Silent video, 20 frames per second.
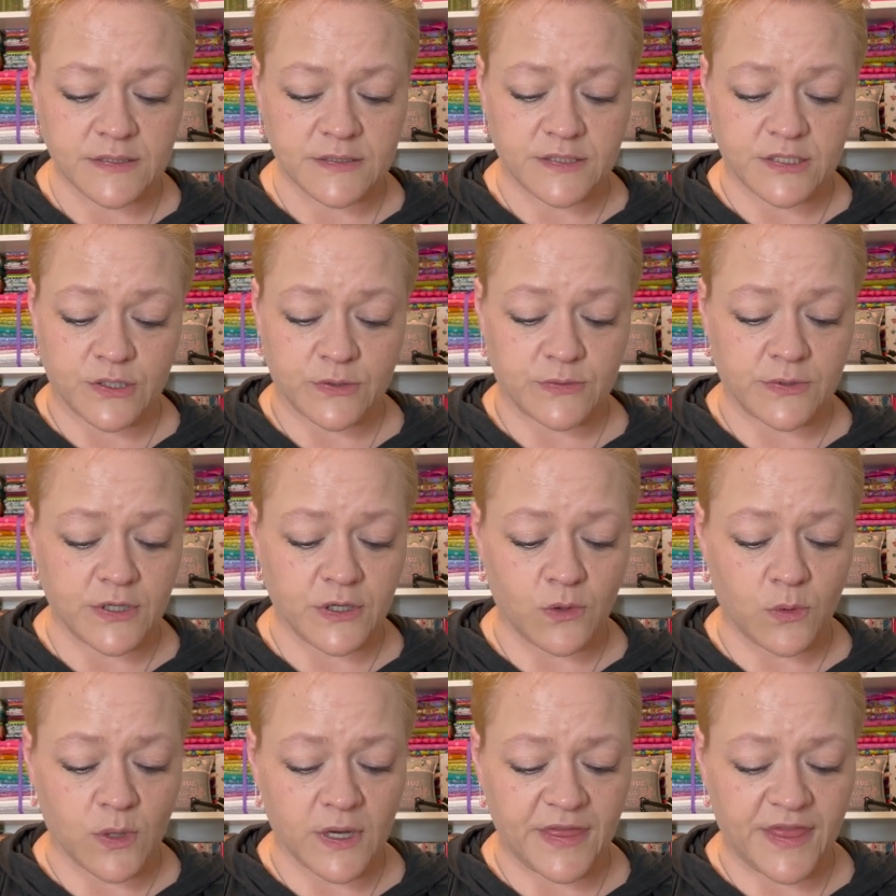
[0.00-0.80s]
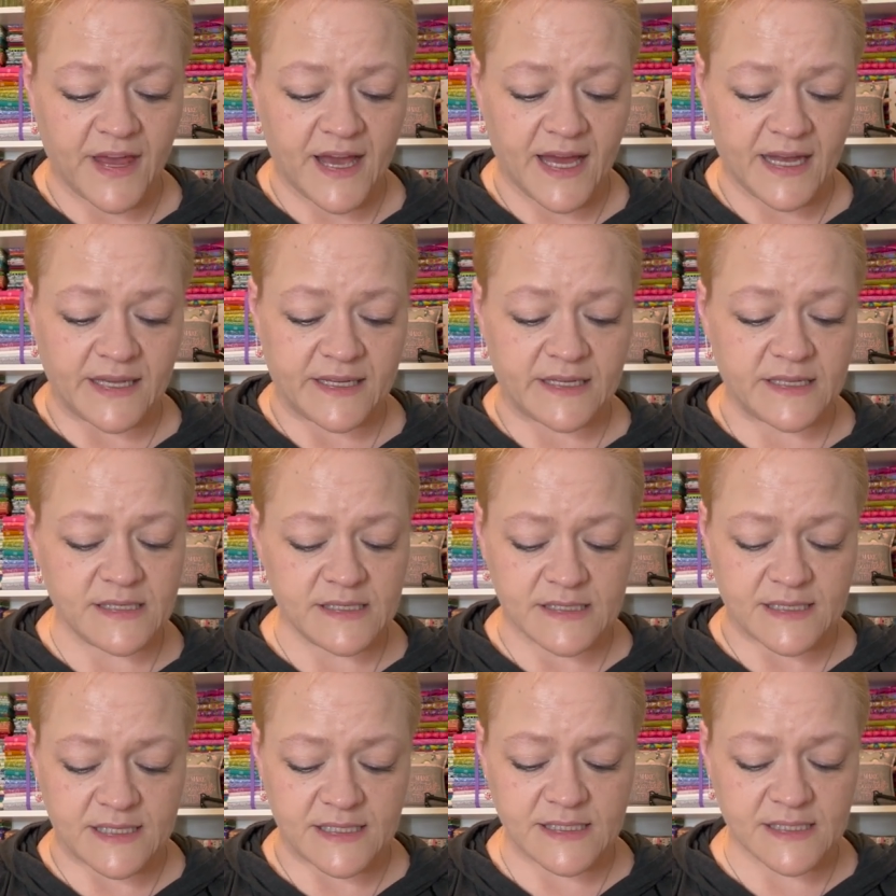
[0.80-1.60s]
Don't know what that
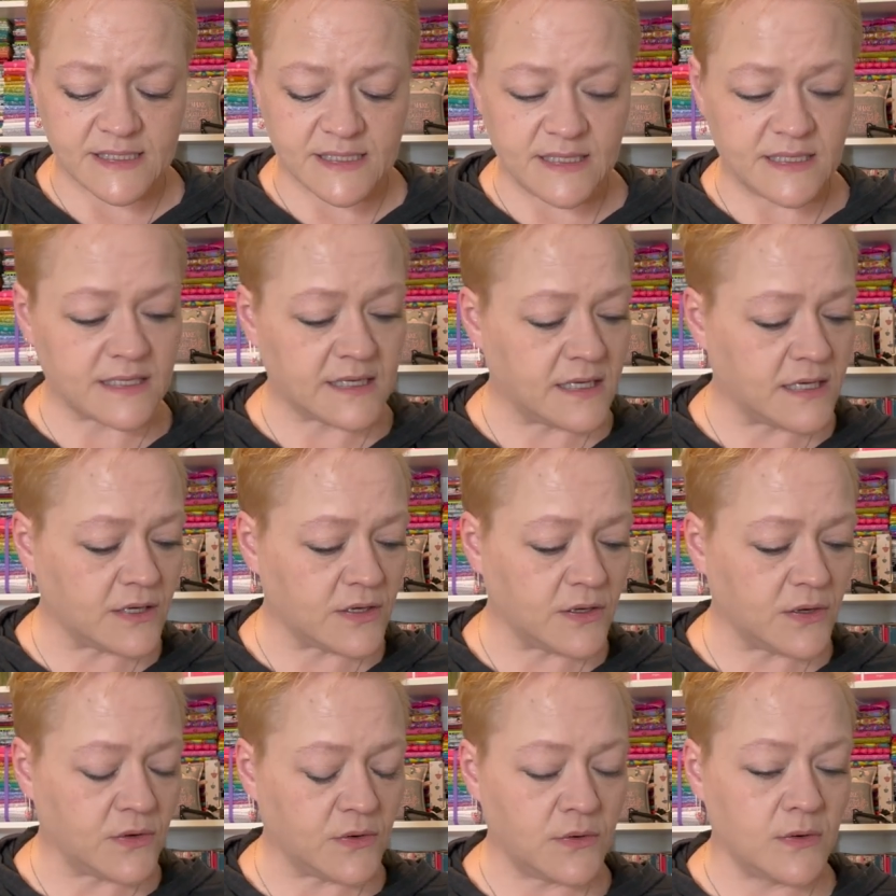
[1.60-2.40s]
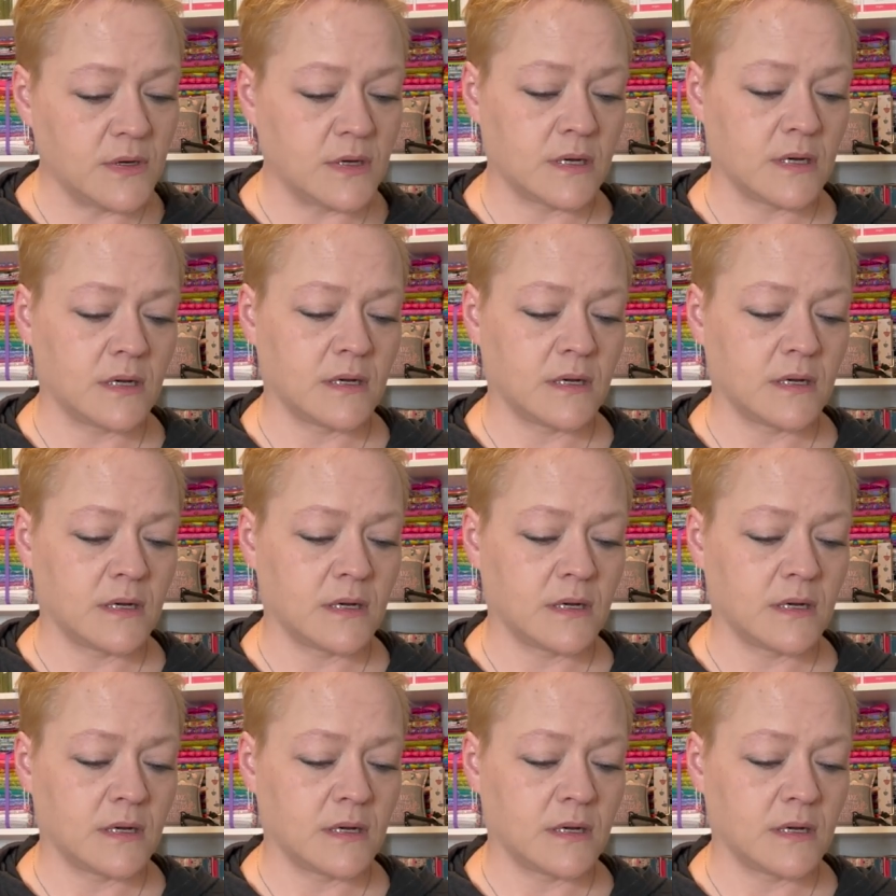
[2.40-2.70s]
is. This is gonna go